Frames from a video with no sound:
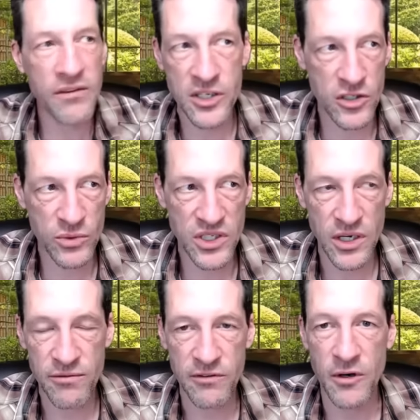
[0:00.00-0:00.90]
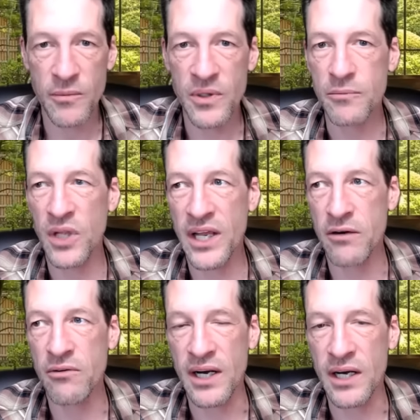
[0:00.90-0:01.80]
issues we're suffering from in the
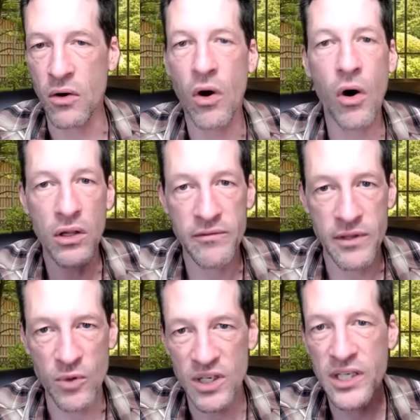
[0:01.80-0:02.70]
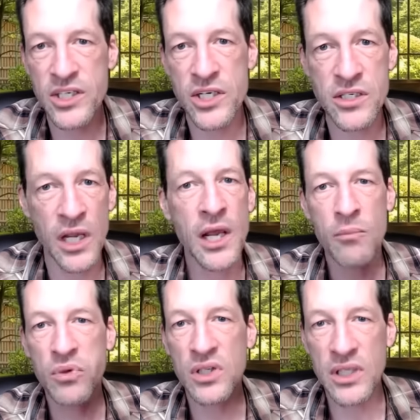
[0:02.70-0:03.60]
planet right now, all of them, religious,
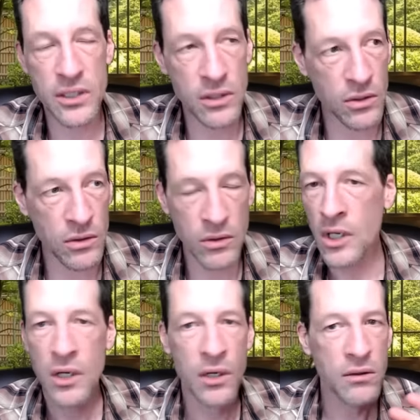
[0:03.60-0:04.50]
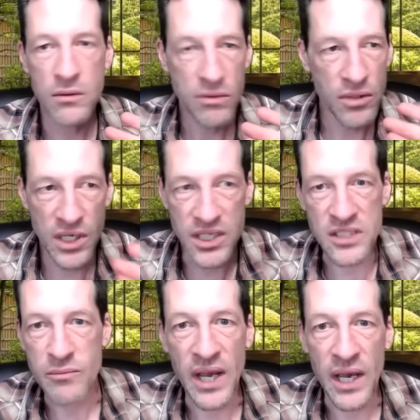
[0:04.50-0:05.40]
political, it
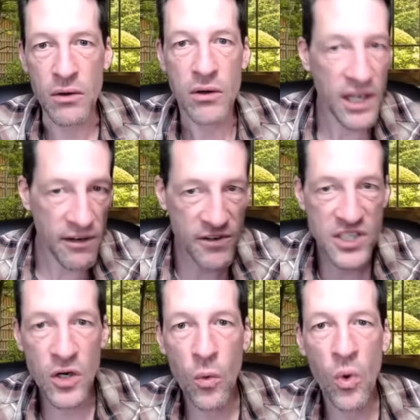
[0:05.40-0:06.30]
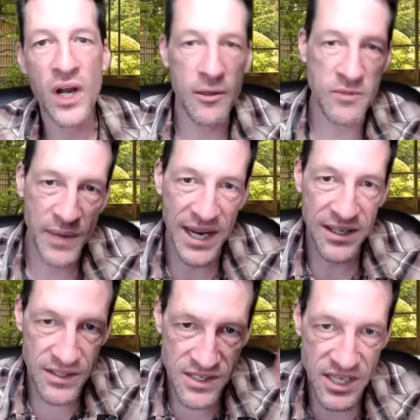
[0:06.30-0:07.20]
doesn't matter. Well, every single one comes back
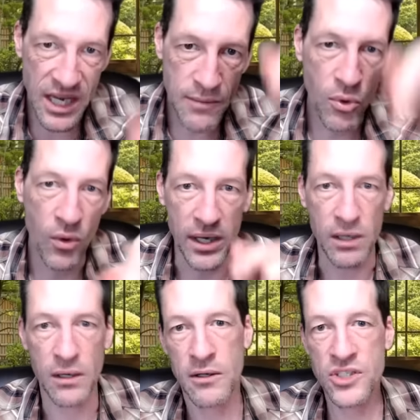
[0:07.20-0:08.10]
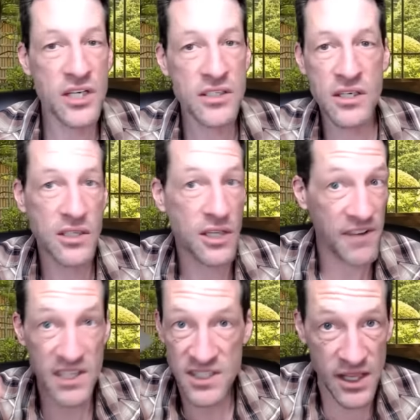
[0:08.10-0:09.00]
to the same point. Jesus, if
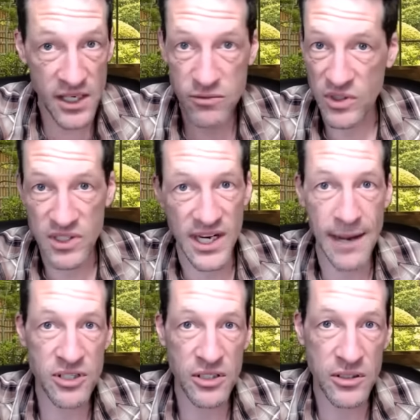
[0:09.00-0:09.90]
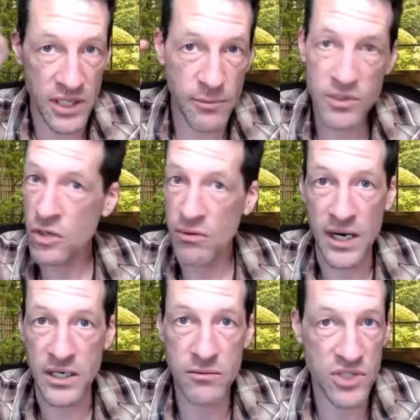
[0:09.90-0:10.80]
he said this was an absolute, he was
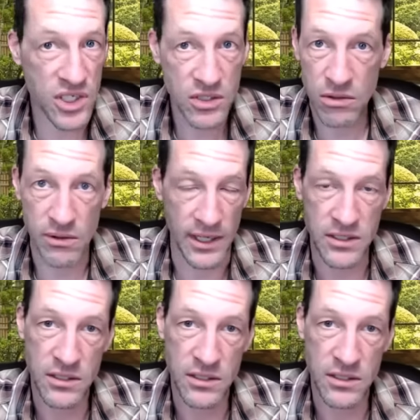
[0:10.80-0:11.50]
correct. He was just correct